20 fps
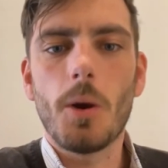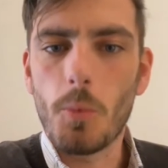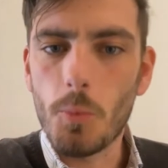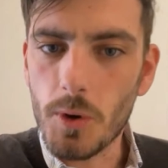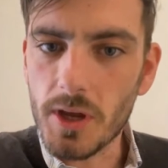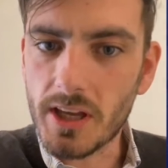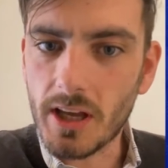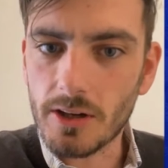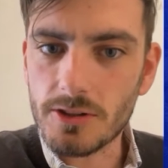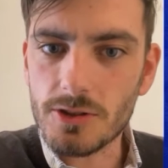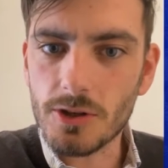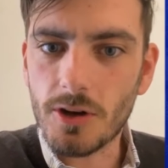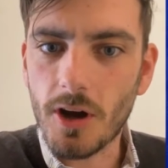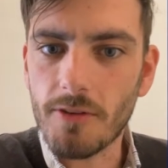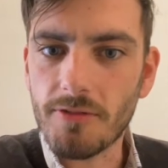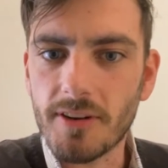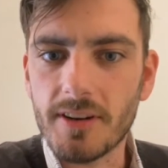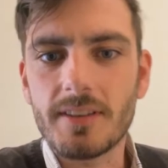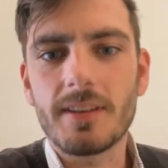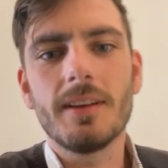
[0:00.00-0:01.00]
we got you
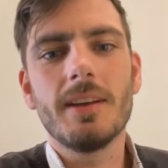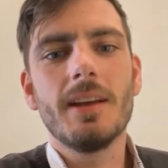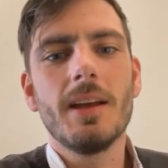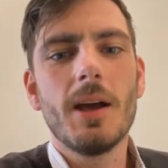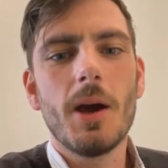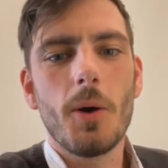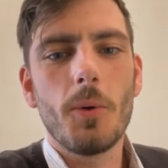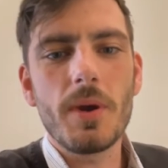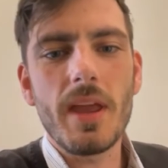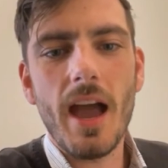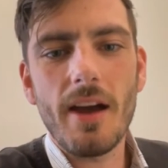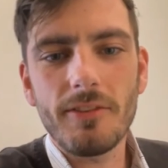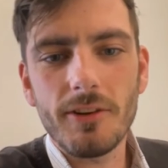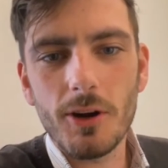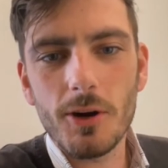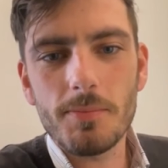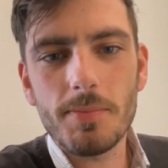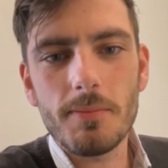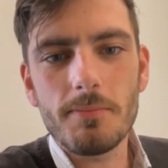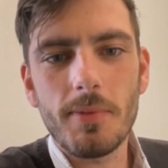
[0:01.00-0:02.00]
covered. We have an
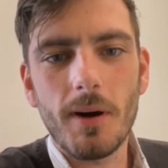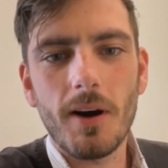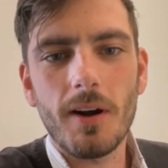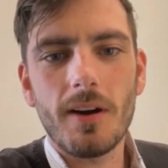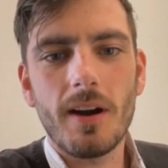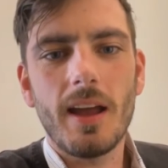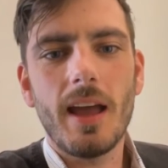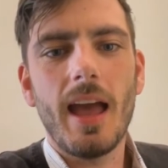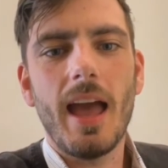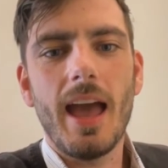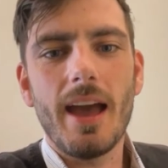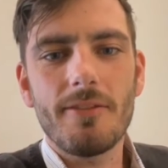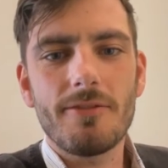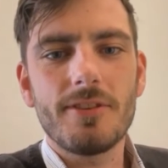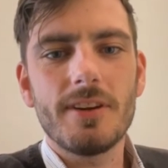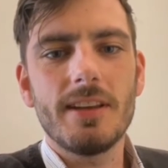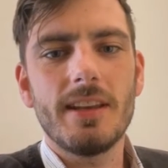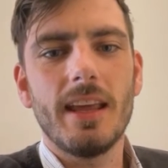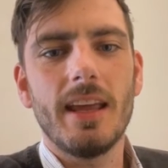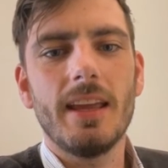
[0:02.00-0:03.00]
open bar
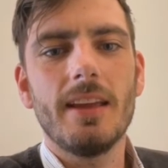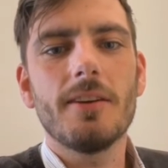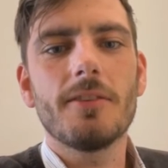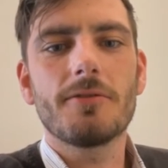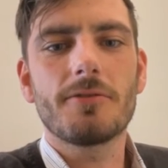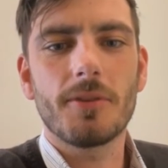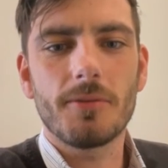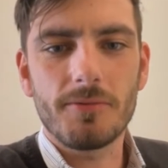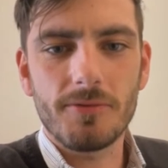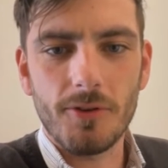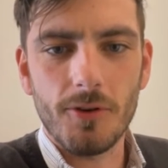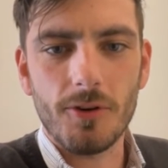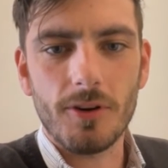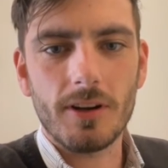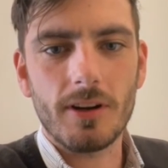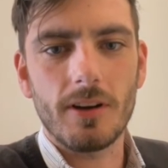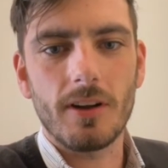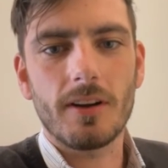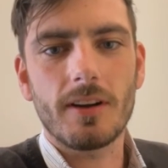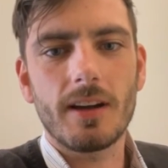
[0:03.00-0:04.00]
every day from four
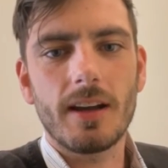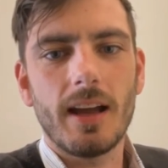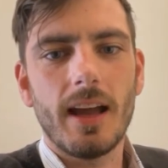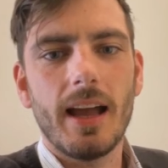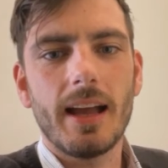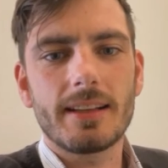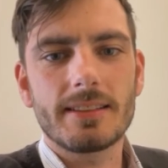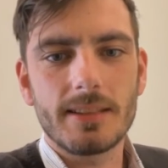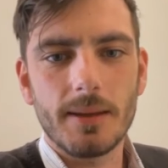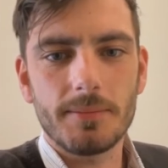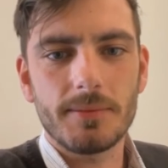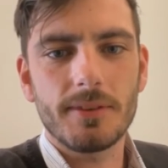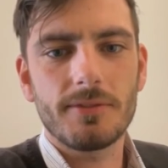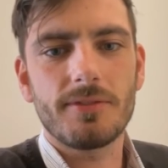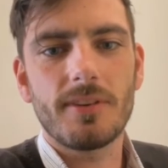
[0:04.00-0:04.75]
o'clock, except the